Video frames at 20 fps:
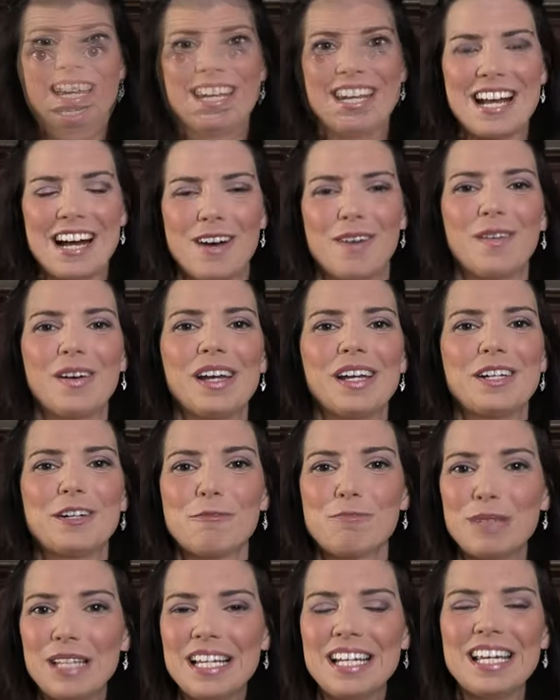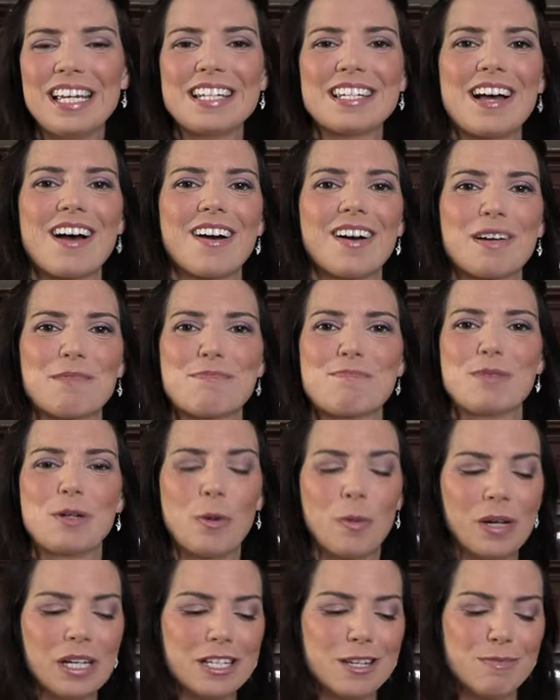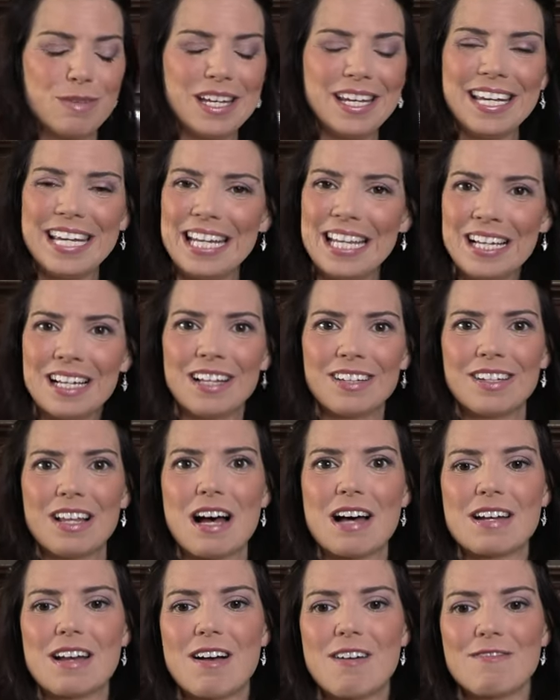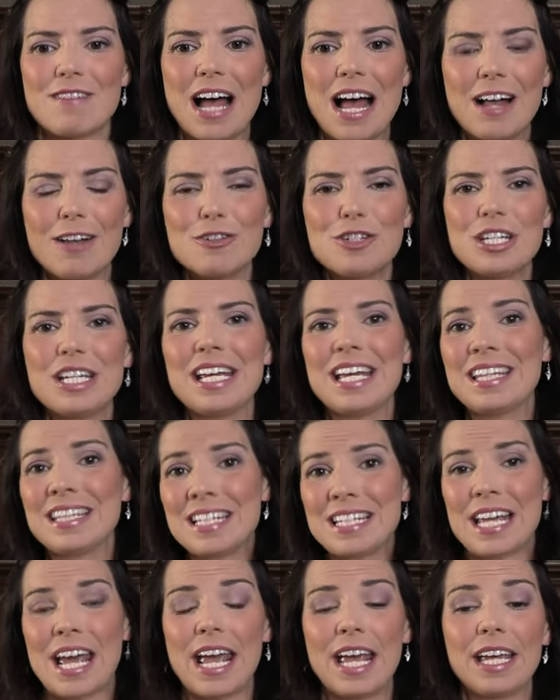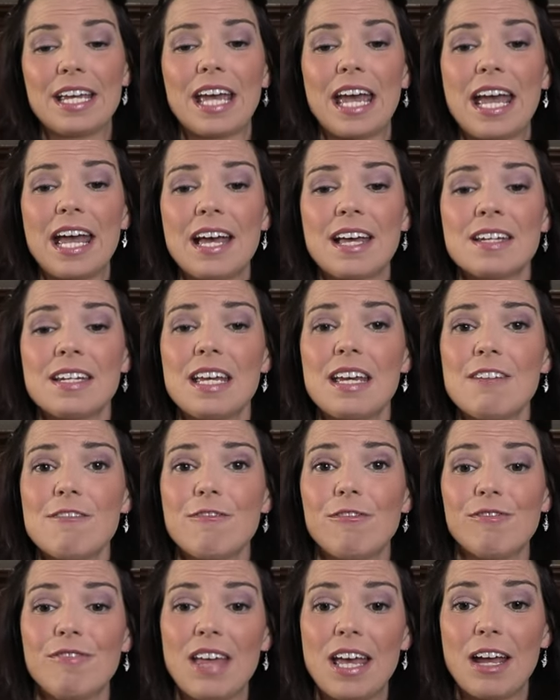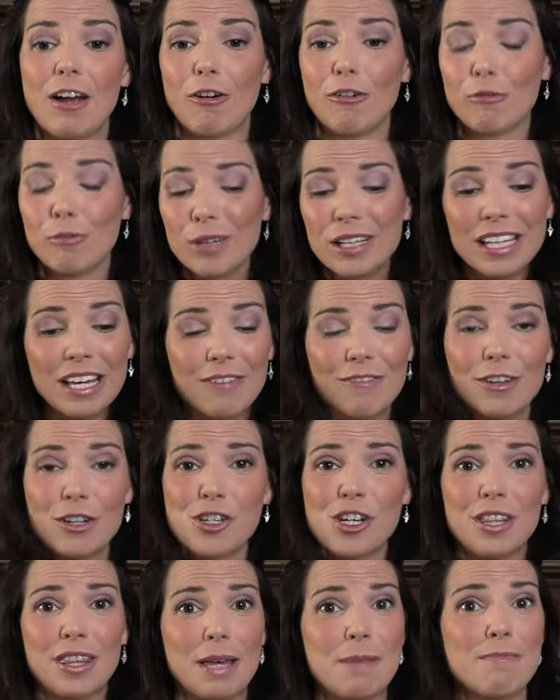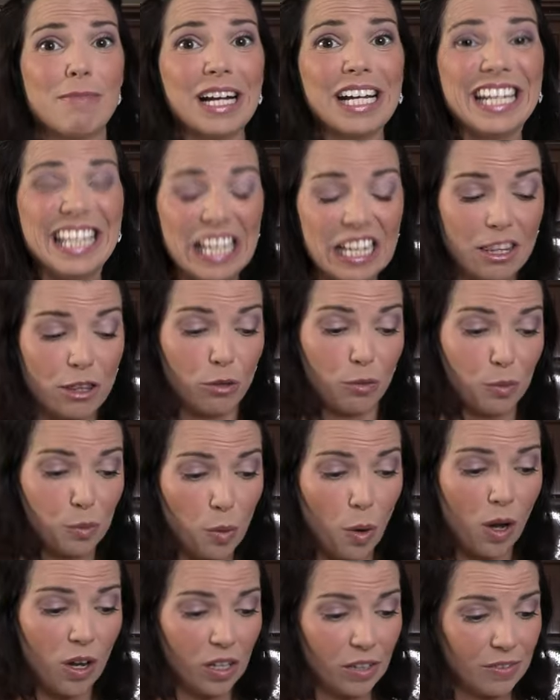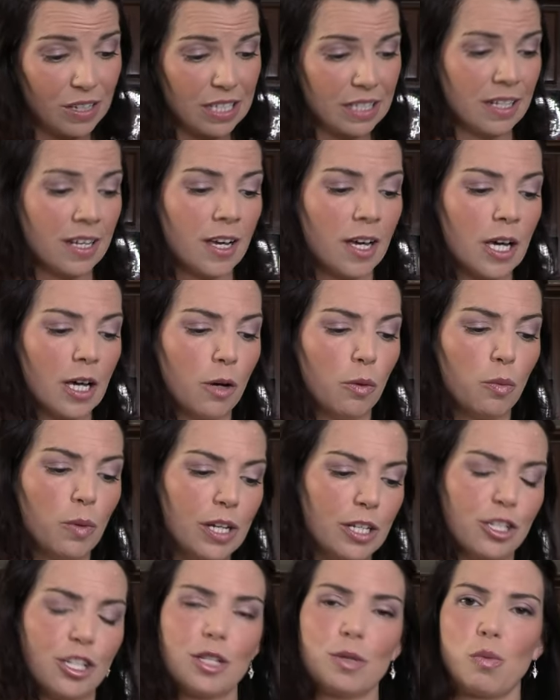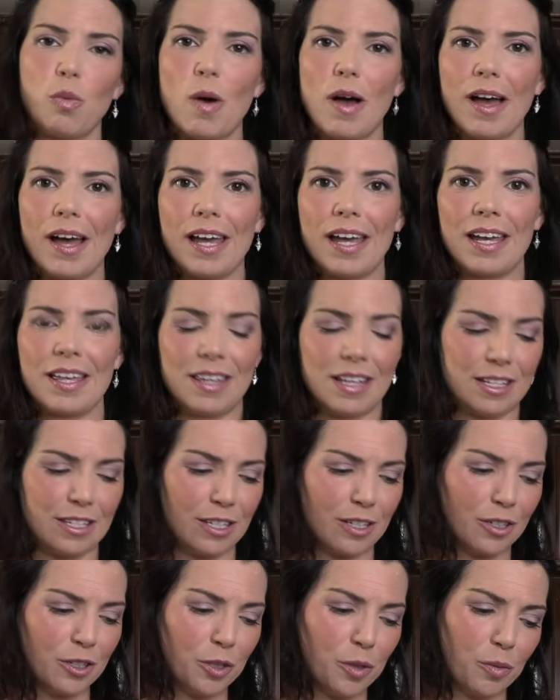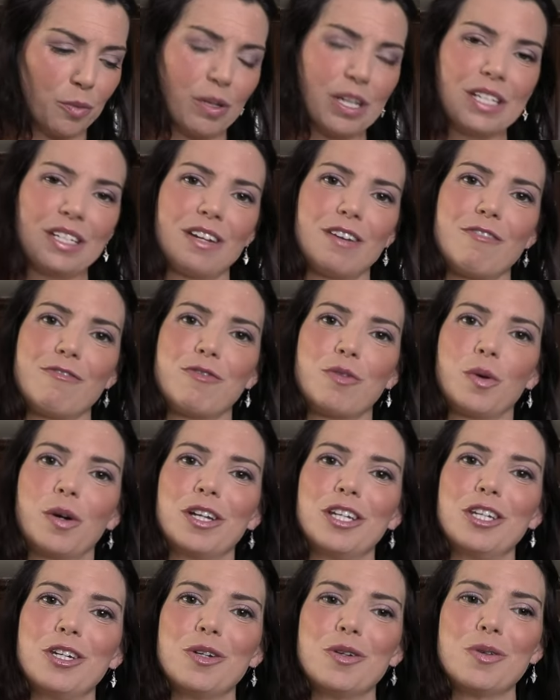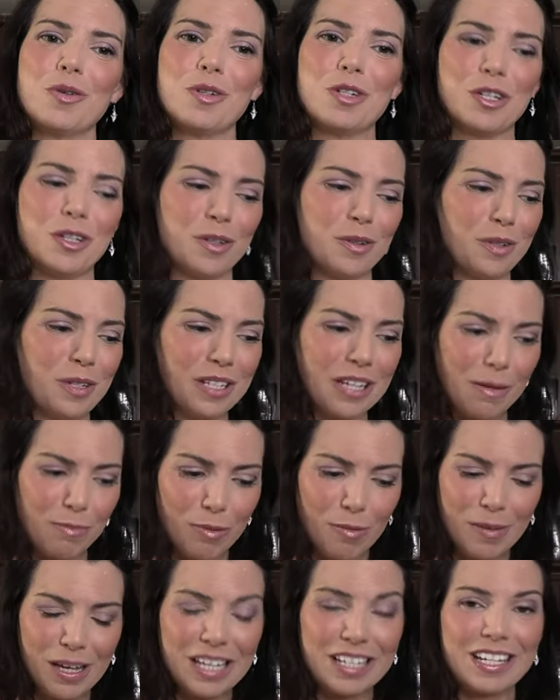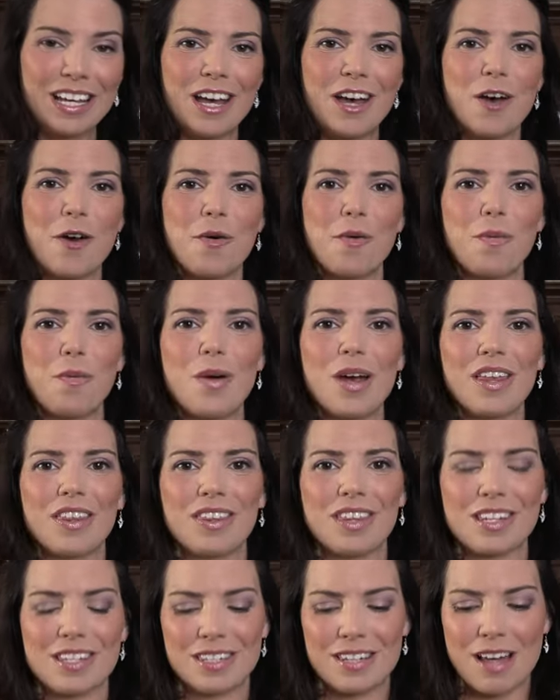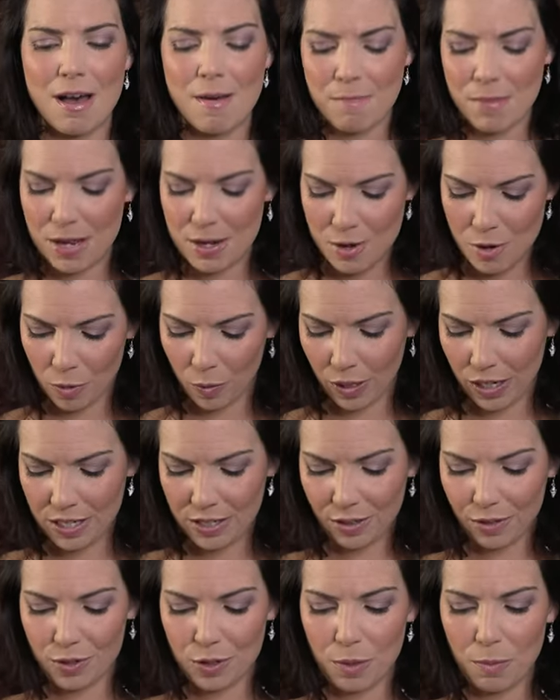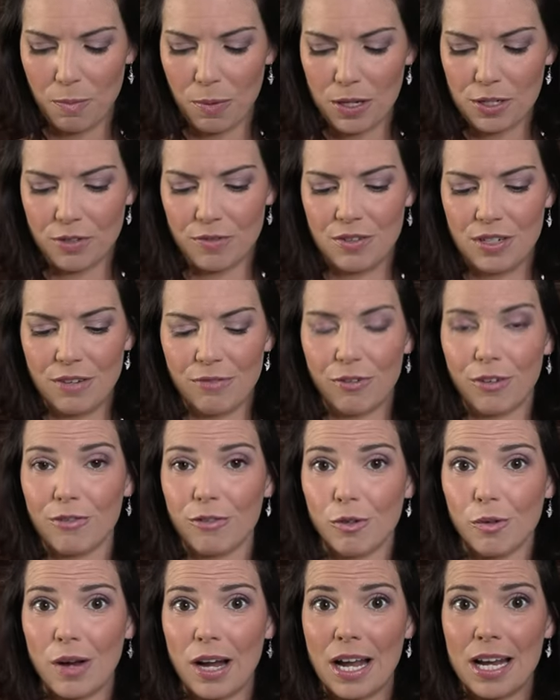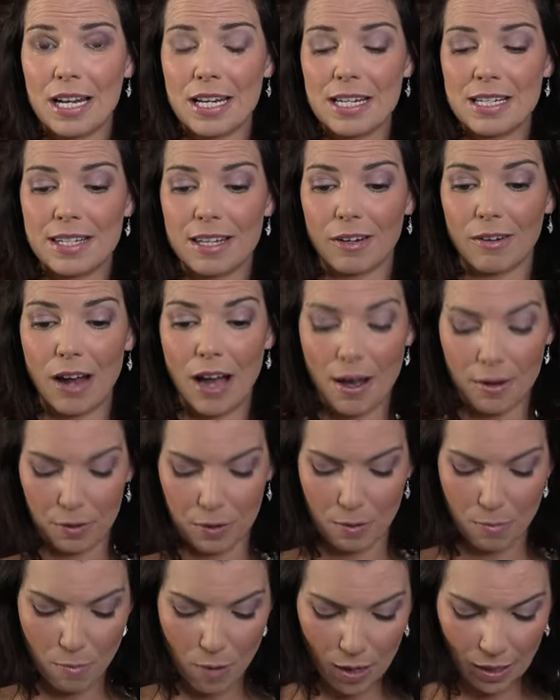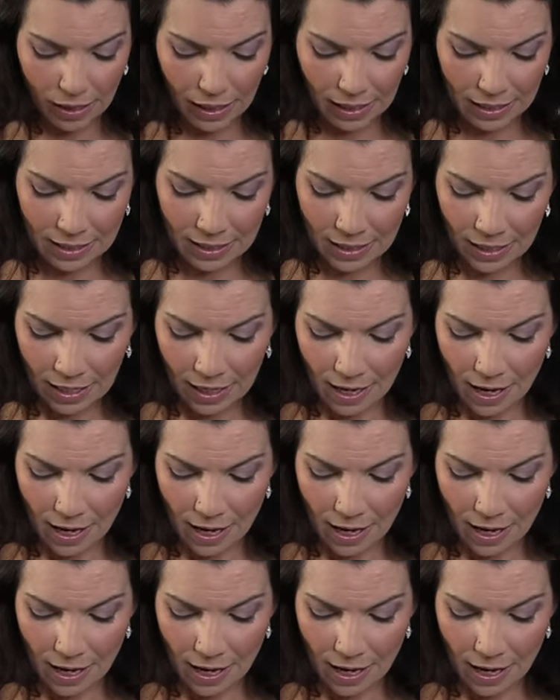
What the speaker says: Now, your blennies are going to be eating a lot of algae in the tank, and if they are really efficient, they might eat through all of it, which is why it's a good reason for you to supplement with some nori. So there's a bunch of different varieties that are out on the market.